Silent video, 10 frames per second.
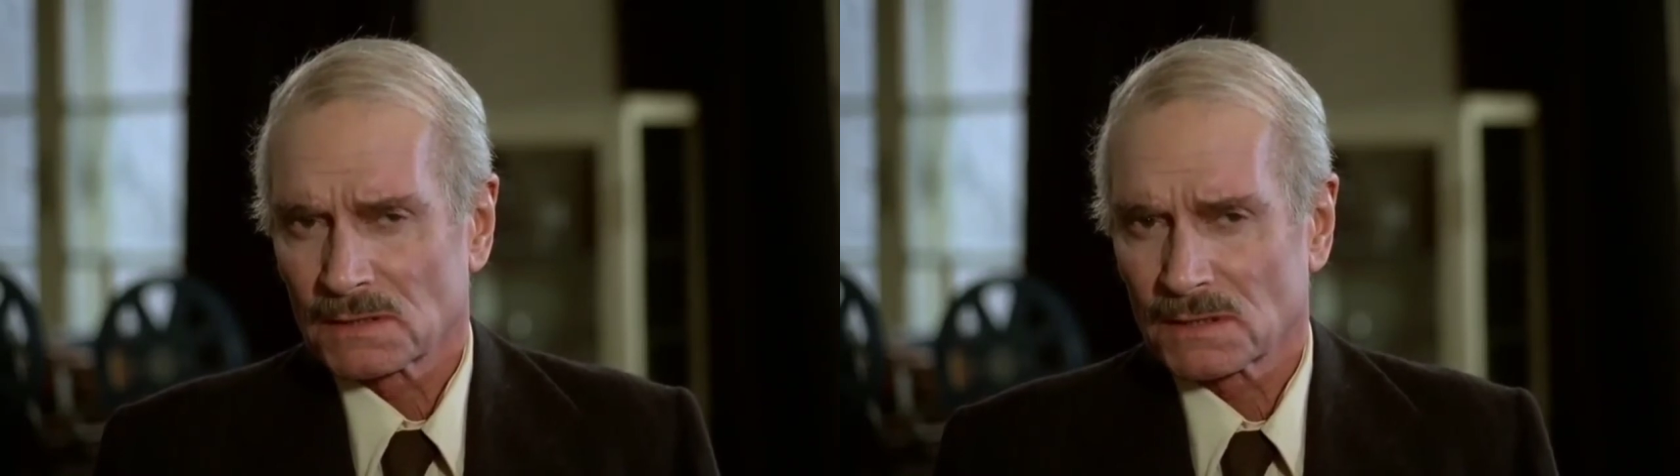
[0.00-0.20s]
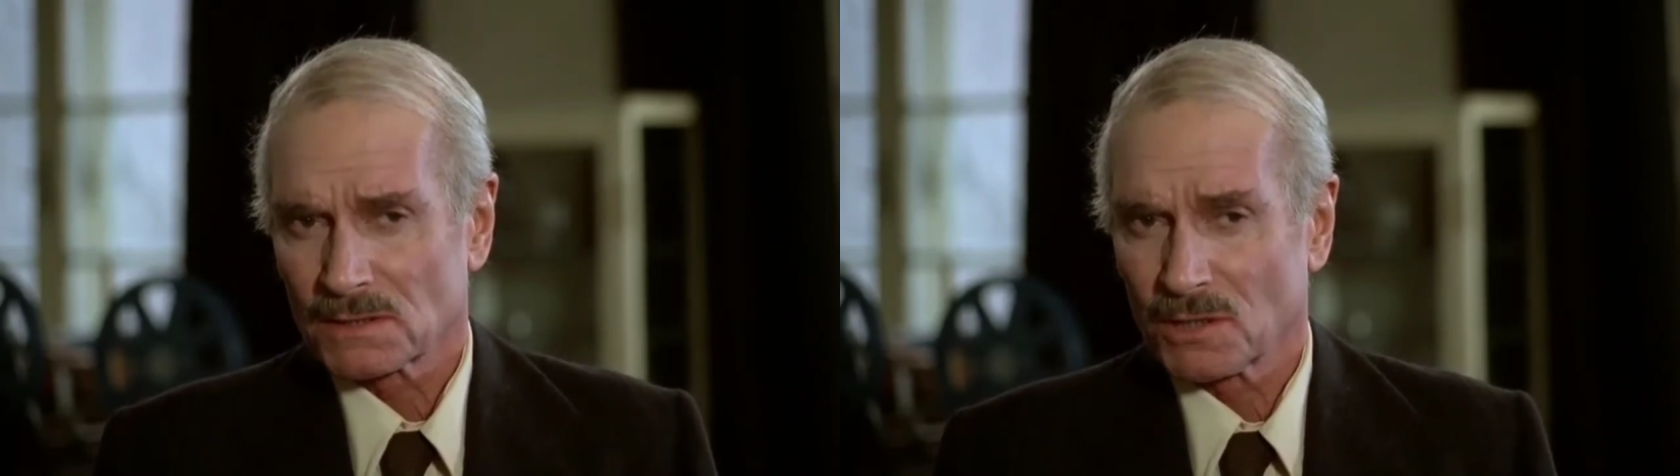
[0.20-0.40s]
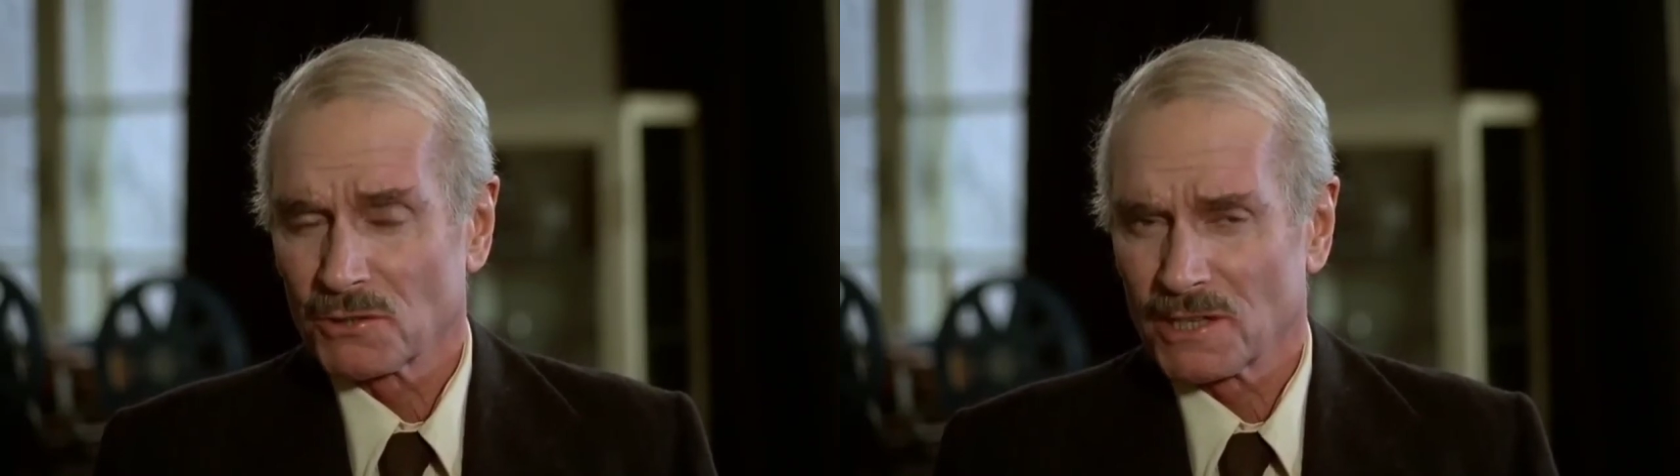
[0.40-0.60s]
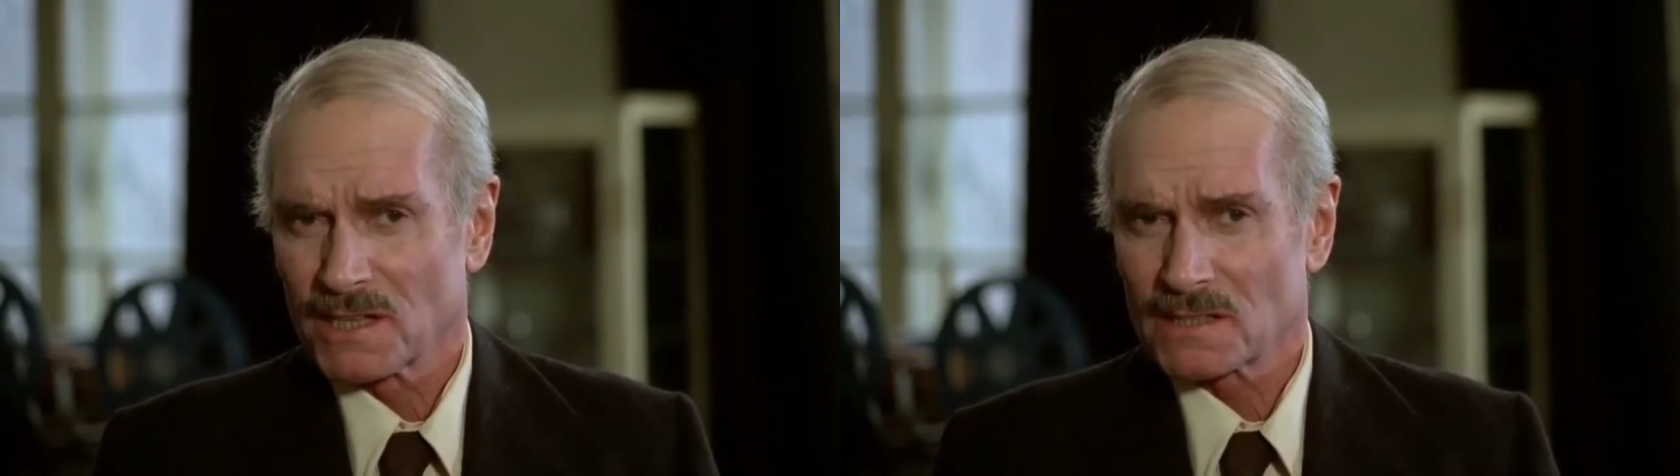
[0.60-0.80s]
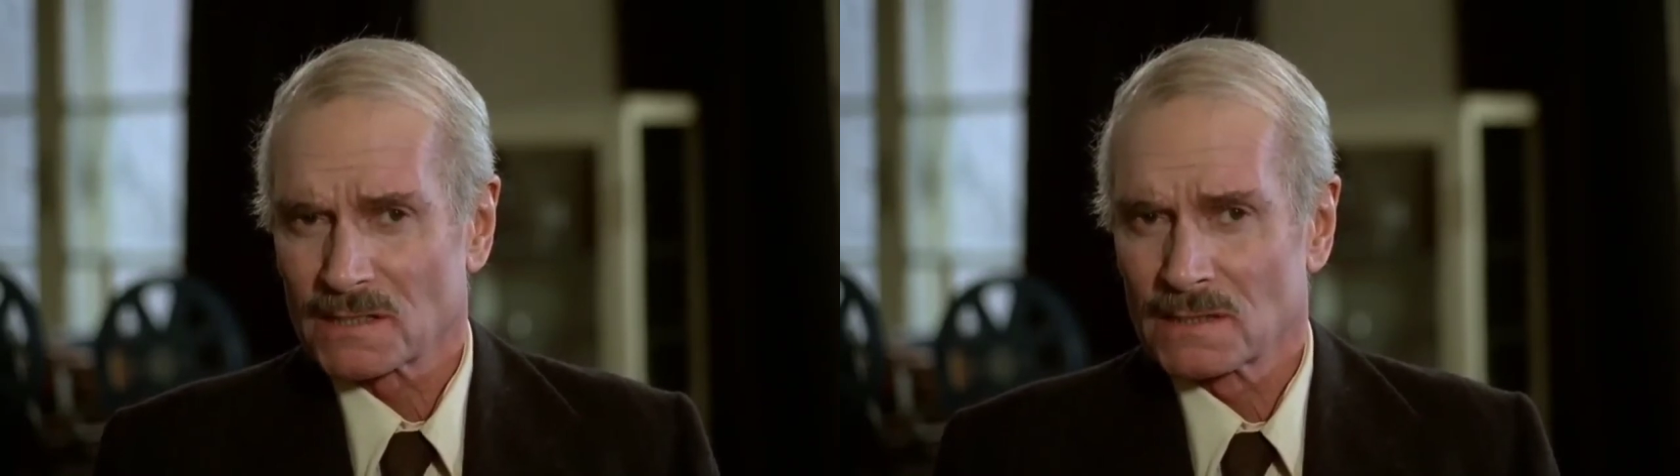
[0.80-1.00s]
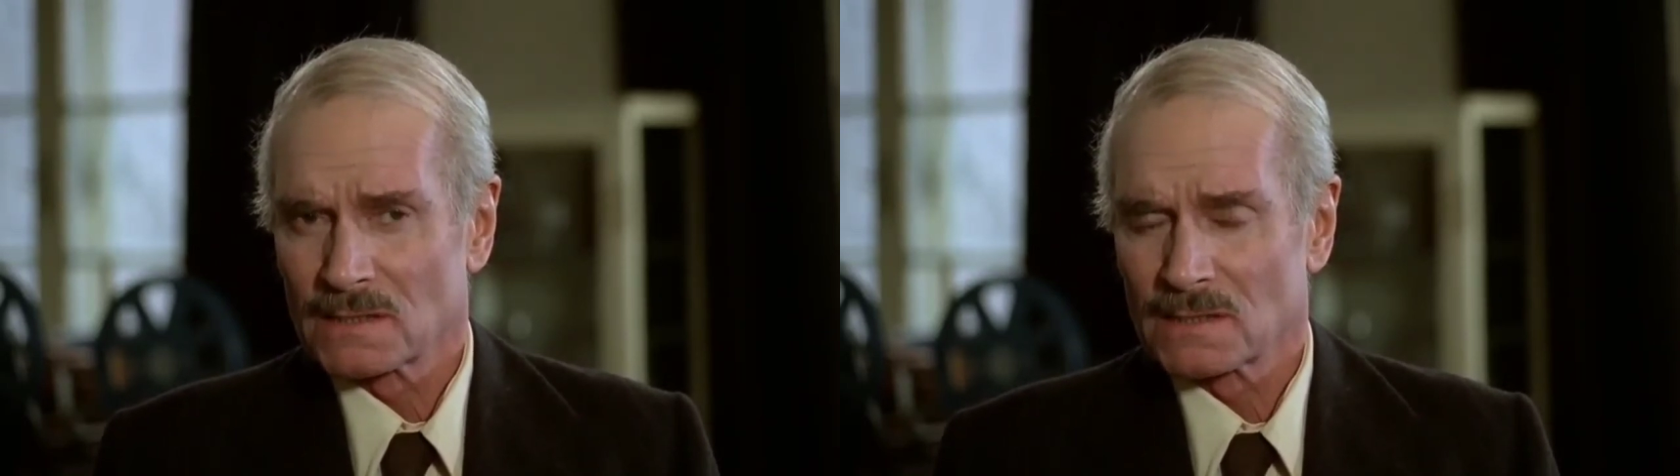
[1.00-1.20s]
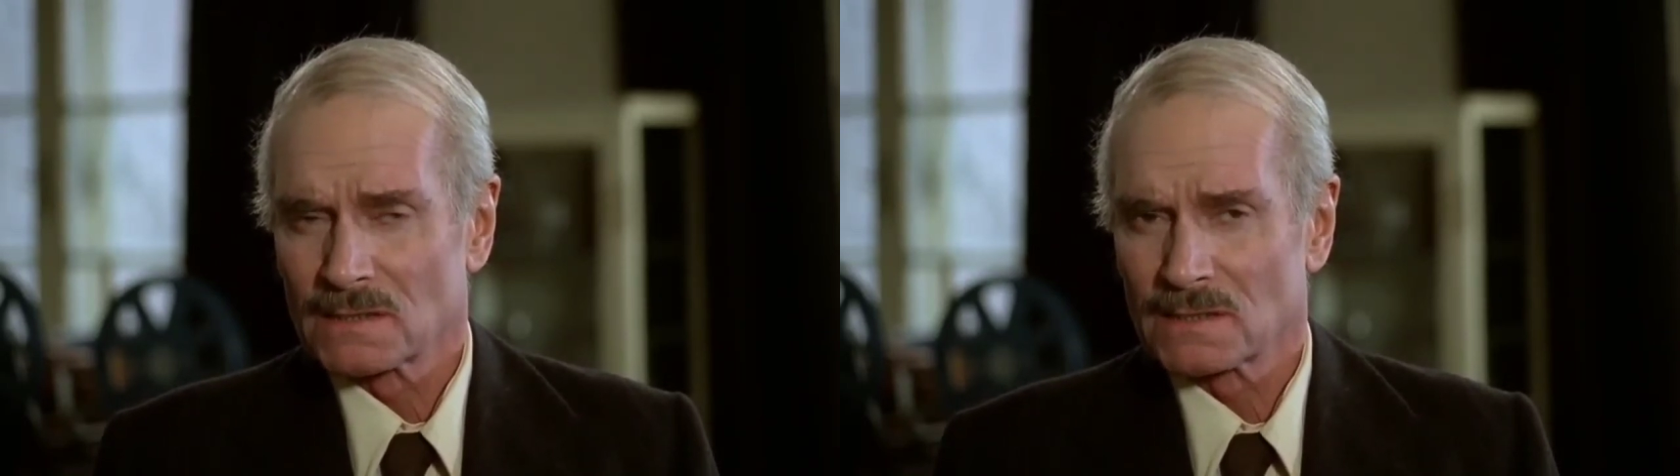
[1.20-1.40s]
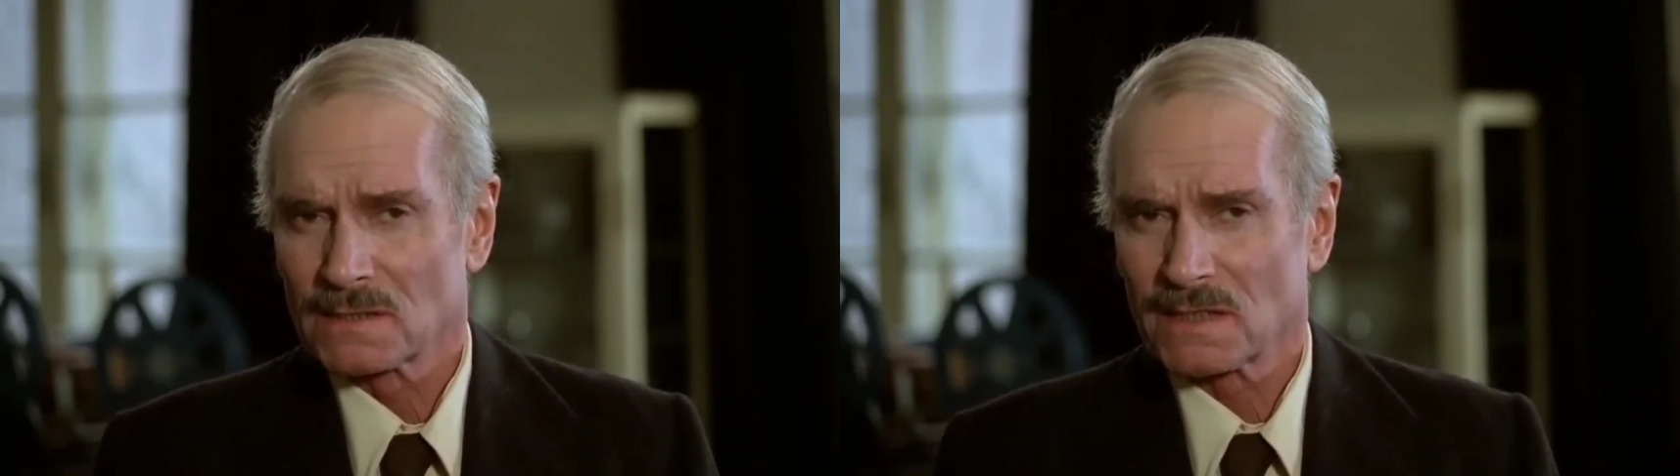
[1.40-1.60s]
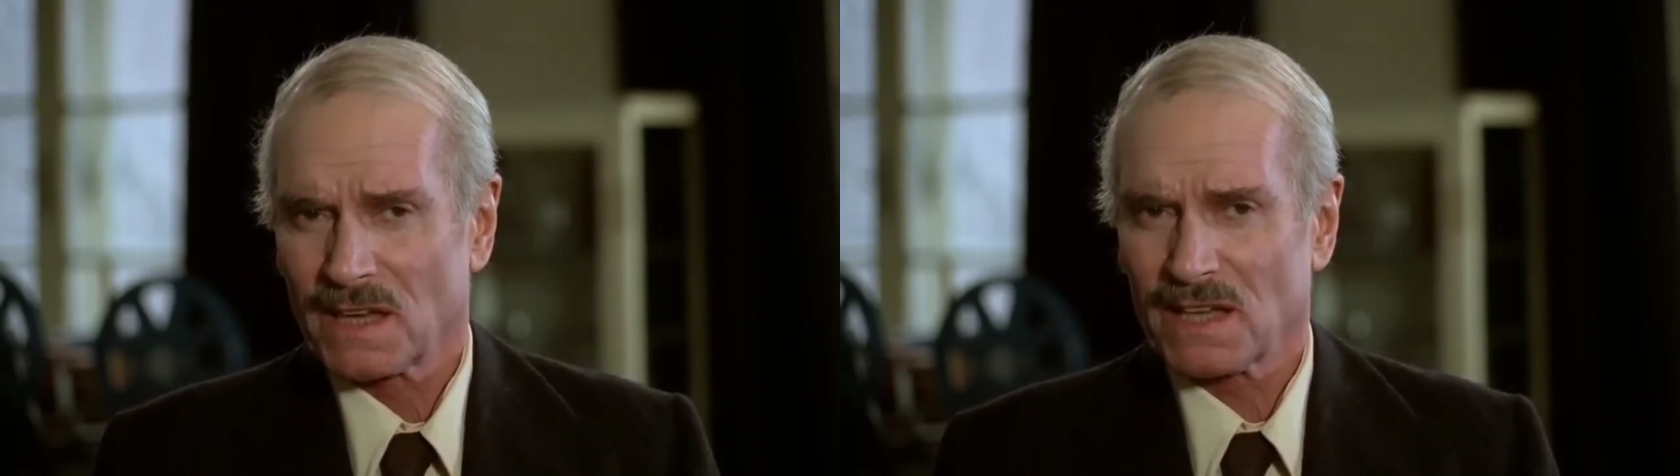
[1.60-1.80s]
the donor, he